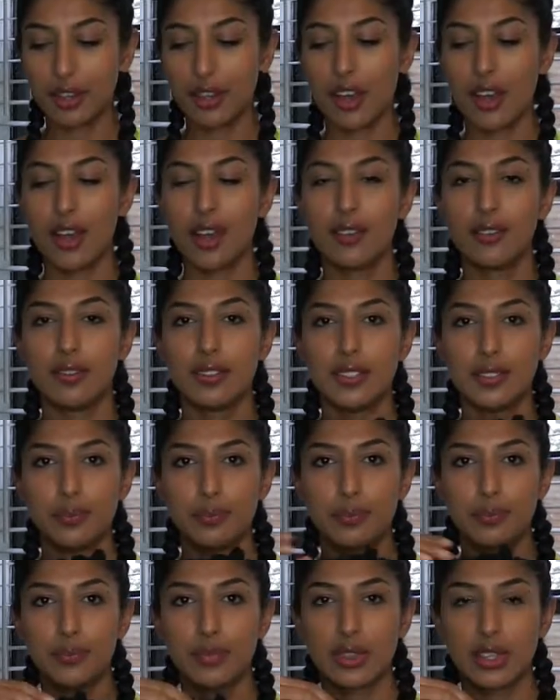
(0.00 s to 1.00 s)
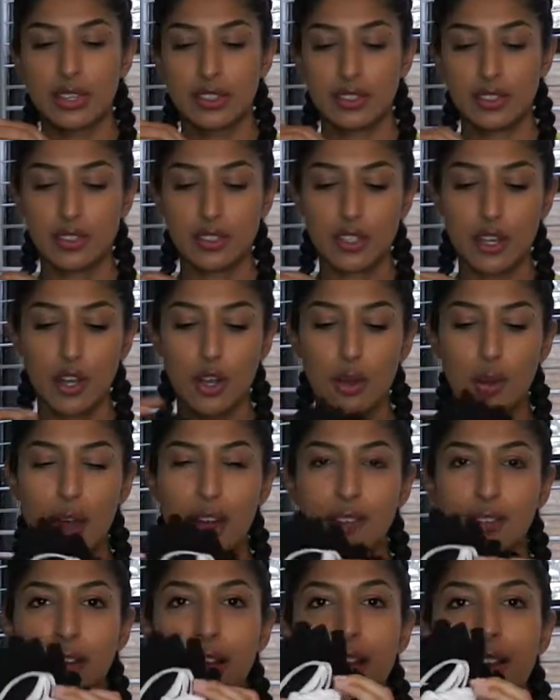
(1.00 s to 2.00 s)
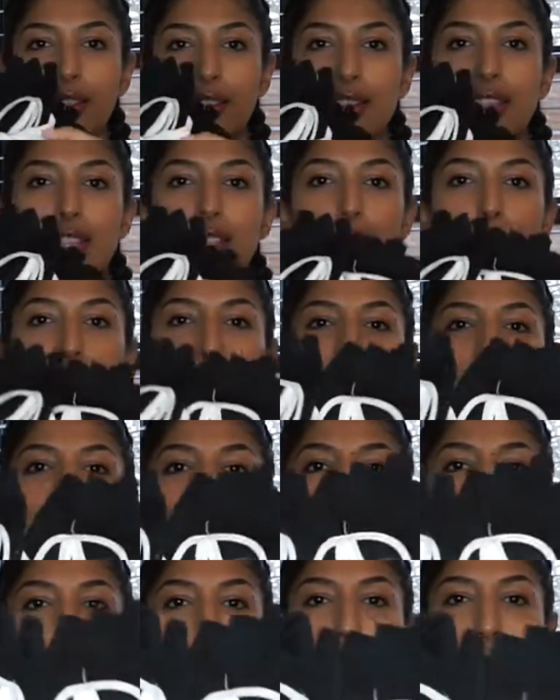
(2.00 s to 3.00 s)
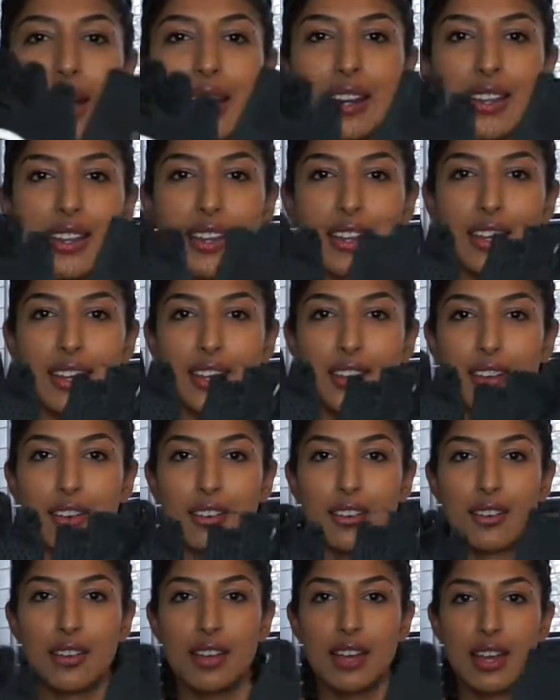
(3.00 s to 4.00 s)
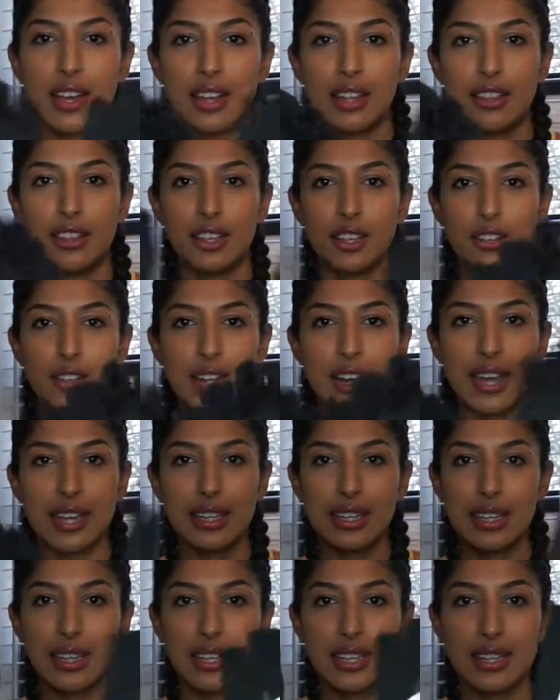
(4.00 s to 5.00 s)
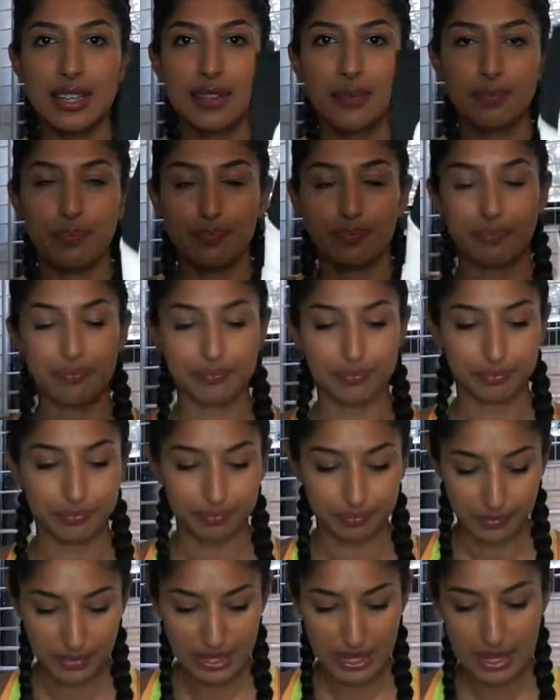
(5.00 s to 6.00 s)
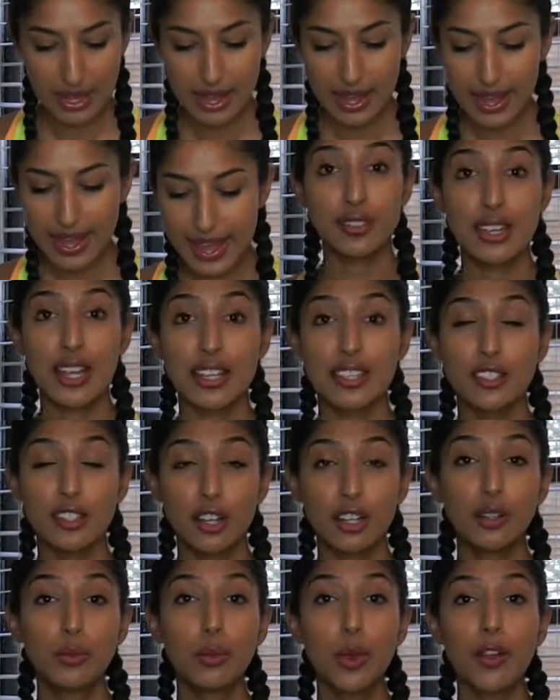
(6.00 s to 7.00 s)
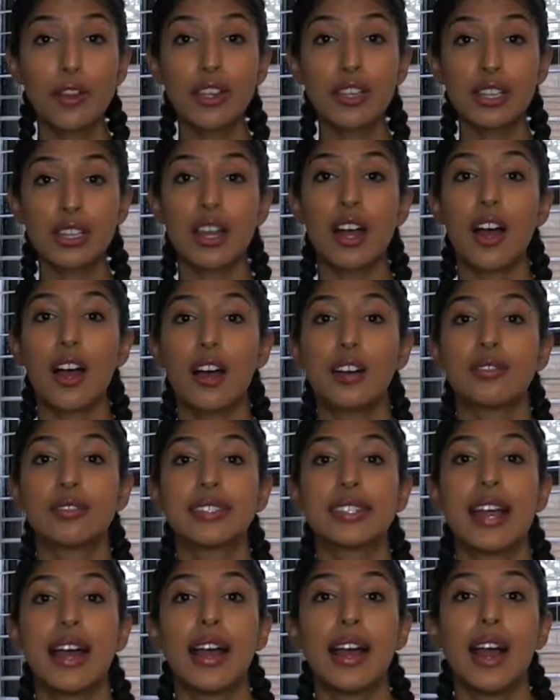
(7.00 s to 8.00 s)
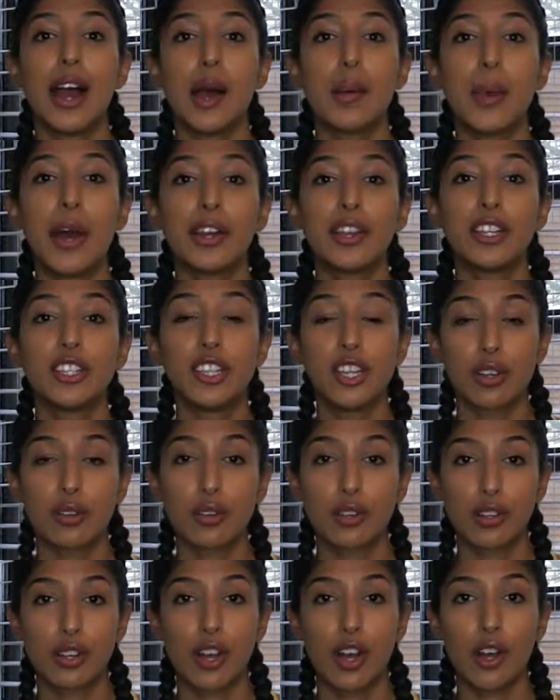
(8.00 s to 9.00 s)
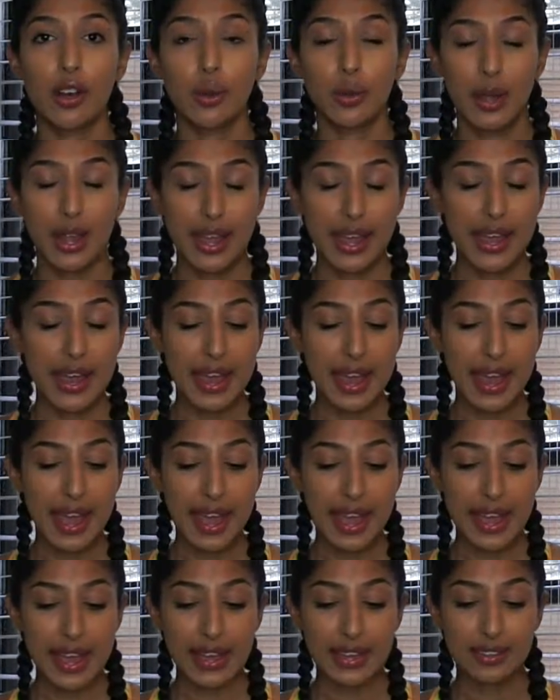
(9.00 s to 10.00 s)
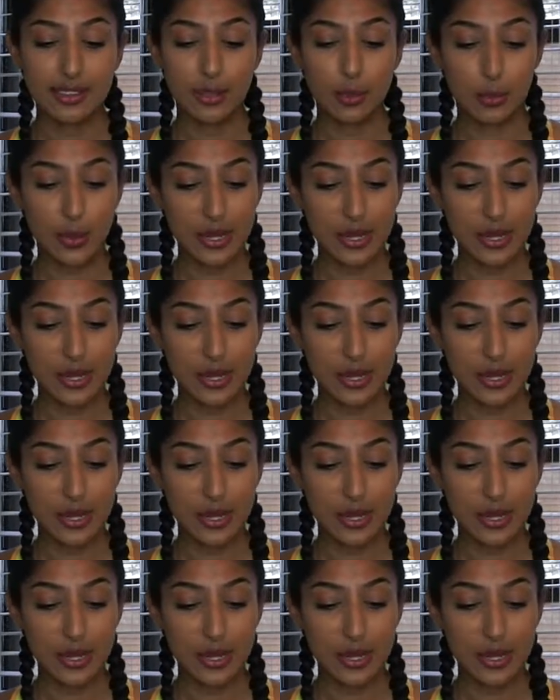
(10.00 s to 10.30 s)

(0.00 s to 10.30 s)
gloves. So I've got this pair right here. They're Nike. I started wearing gloves about a year ago and the